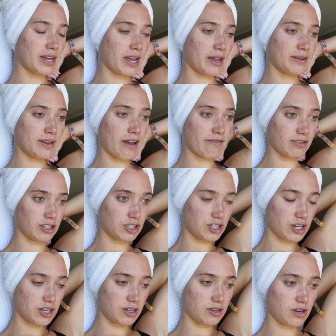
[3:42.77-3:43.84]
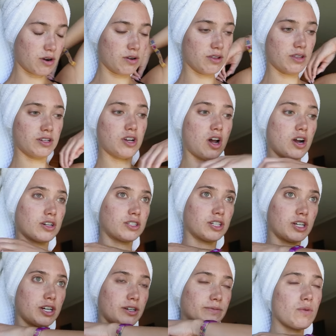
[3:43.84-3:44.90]
I definitely should go to the
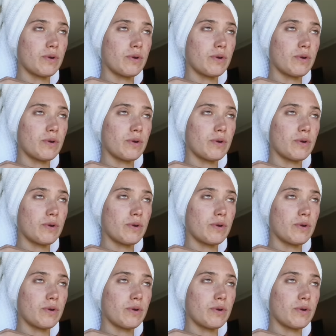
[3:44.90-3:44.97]
doctor